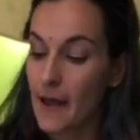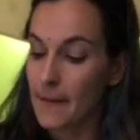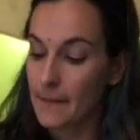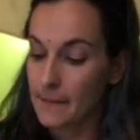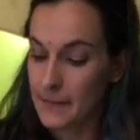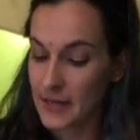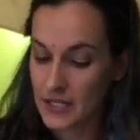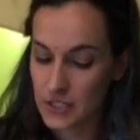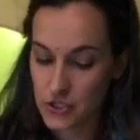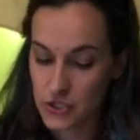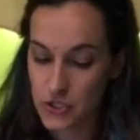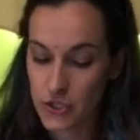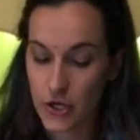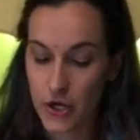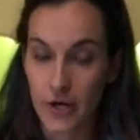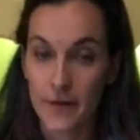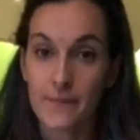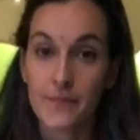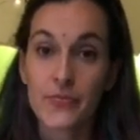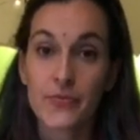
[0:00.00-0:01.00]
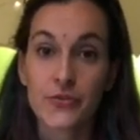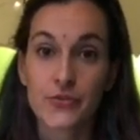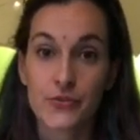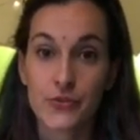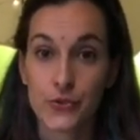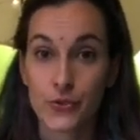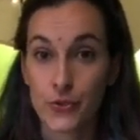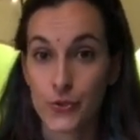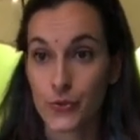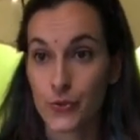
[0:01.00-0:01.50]
mixture
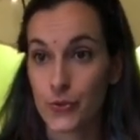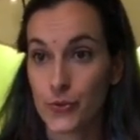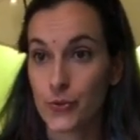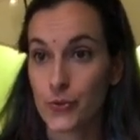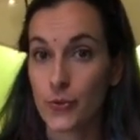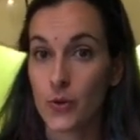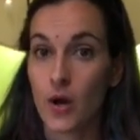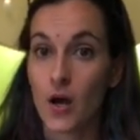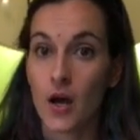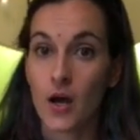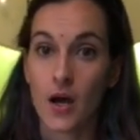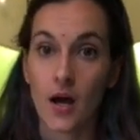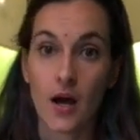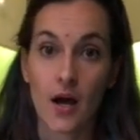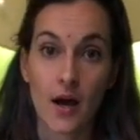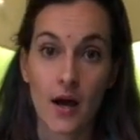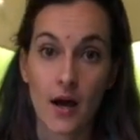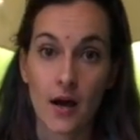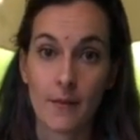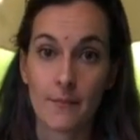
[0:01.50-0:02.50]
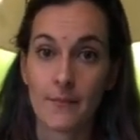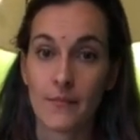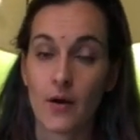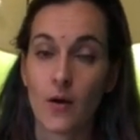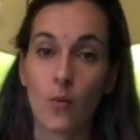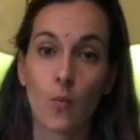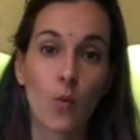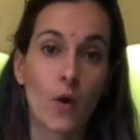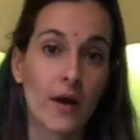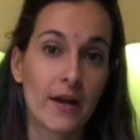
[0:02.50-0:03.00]
to
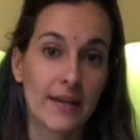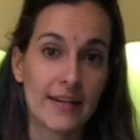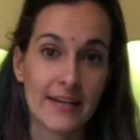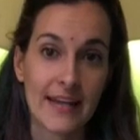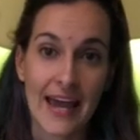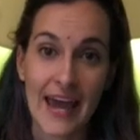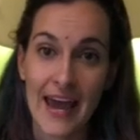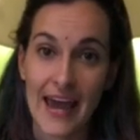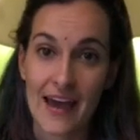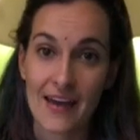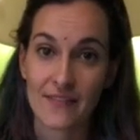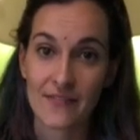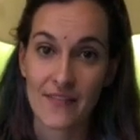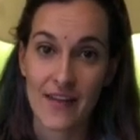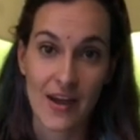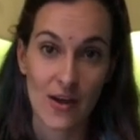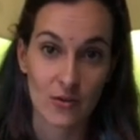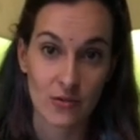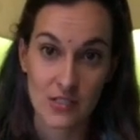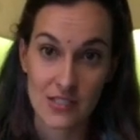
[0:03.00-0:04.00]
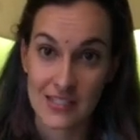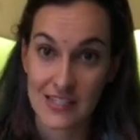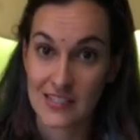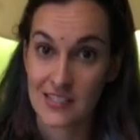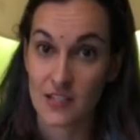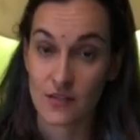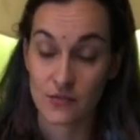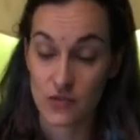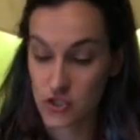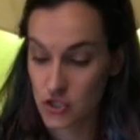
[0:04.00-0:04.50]
1.5 ounces
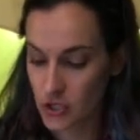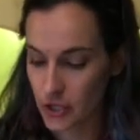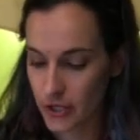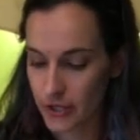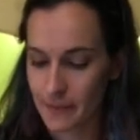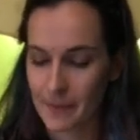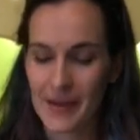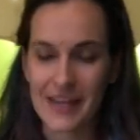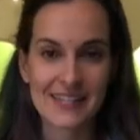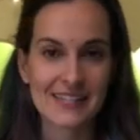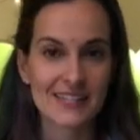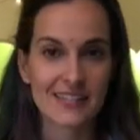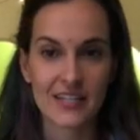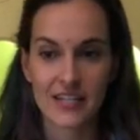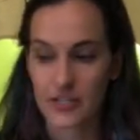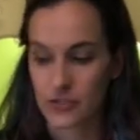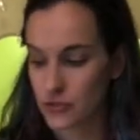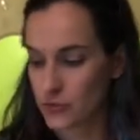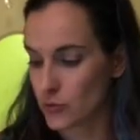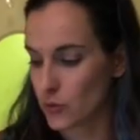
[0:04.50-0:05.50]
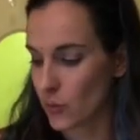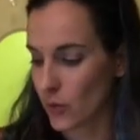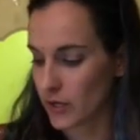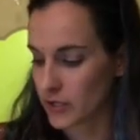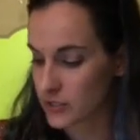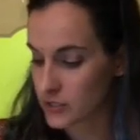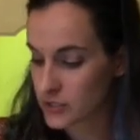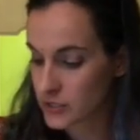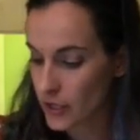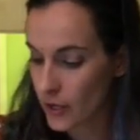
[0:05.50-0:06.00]
of sugar, basically a 2-to-1.
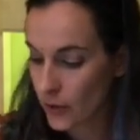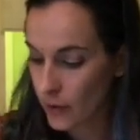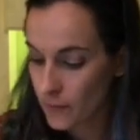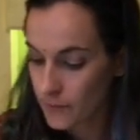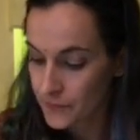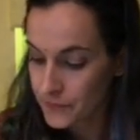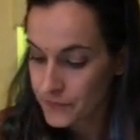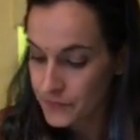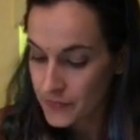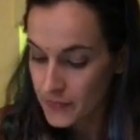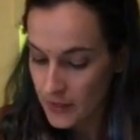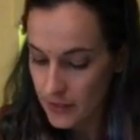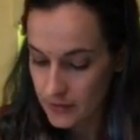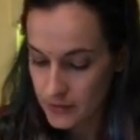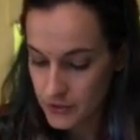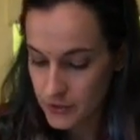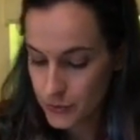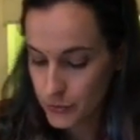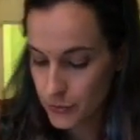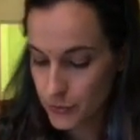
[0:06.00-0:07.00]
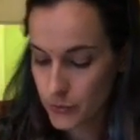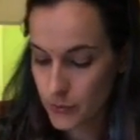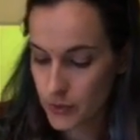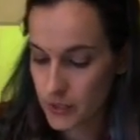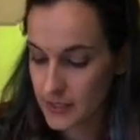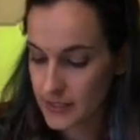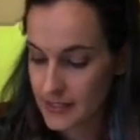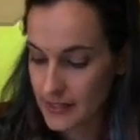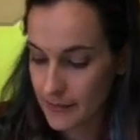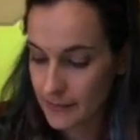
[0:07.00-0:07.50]
So to
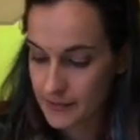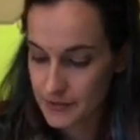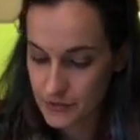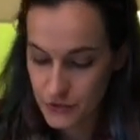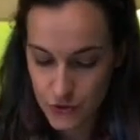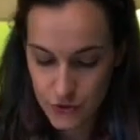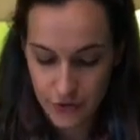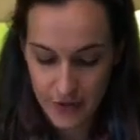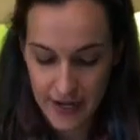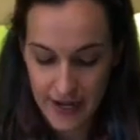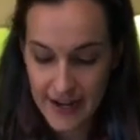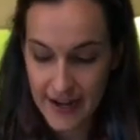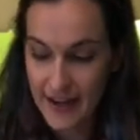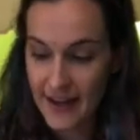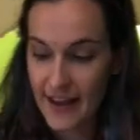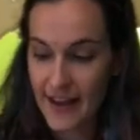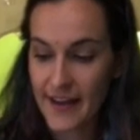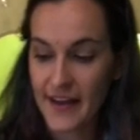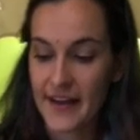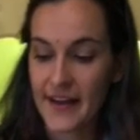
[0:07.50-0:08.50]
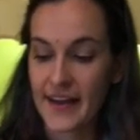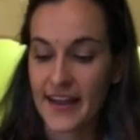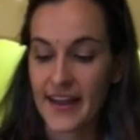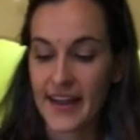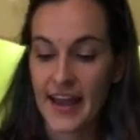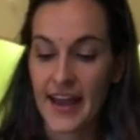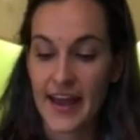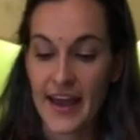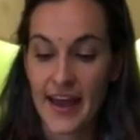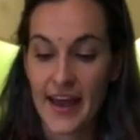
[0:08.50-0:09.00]
demonstrate, I
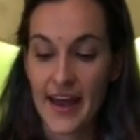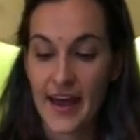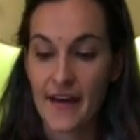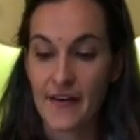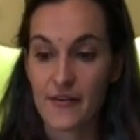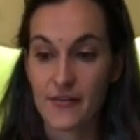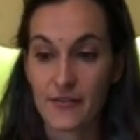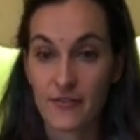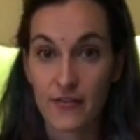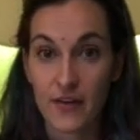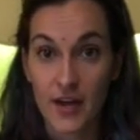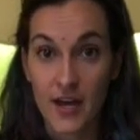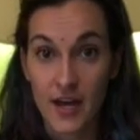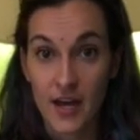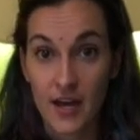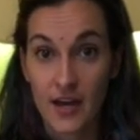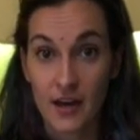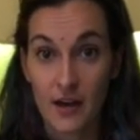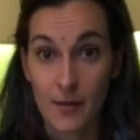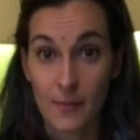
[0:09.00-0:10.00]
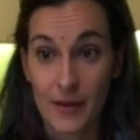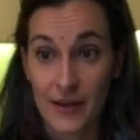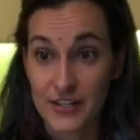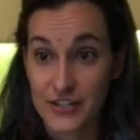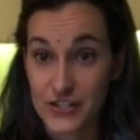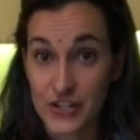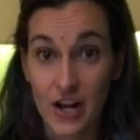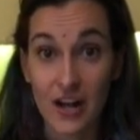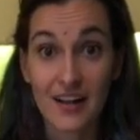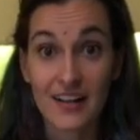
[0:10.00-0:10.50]
have about a
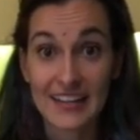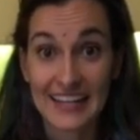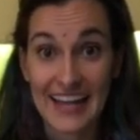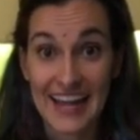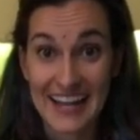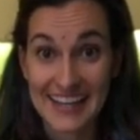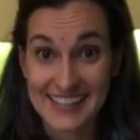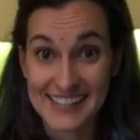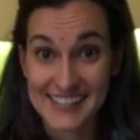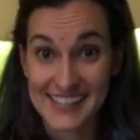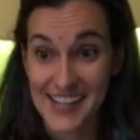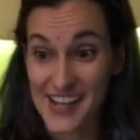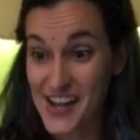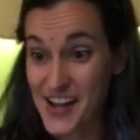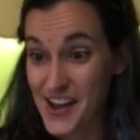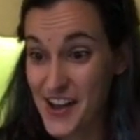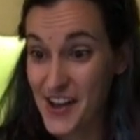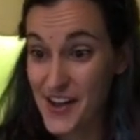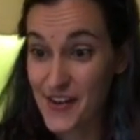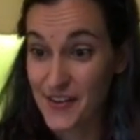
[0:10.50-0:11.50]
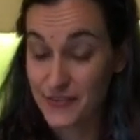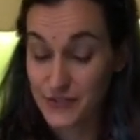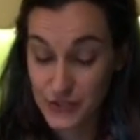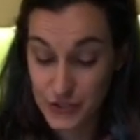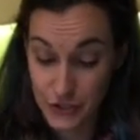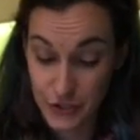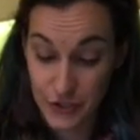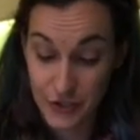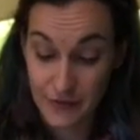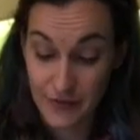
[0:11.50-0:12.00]
shot glass of
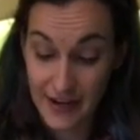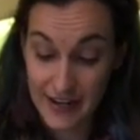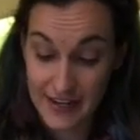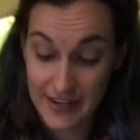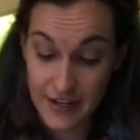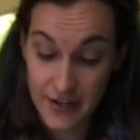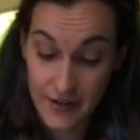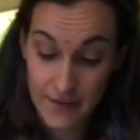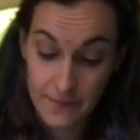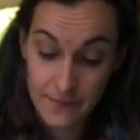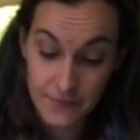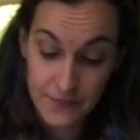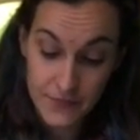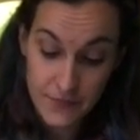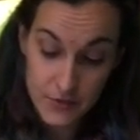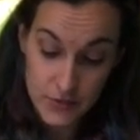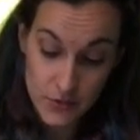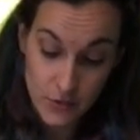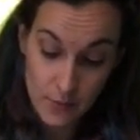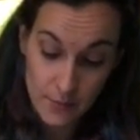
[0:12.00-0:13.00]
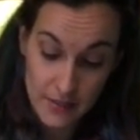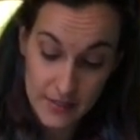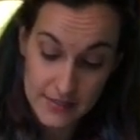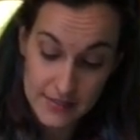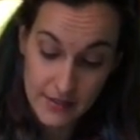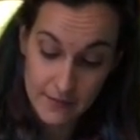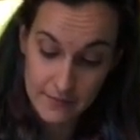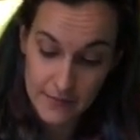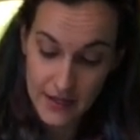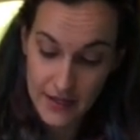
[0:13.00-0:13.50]
sugar right here. So I'm gonna
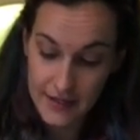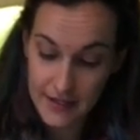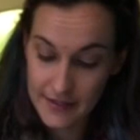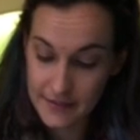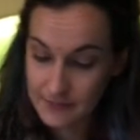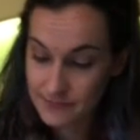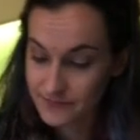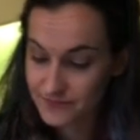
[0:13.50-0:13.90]
dump that in.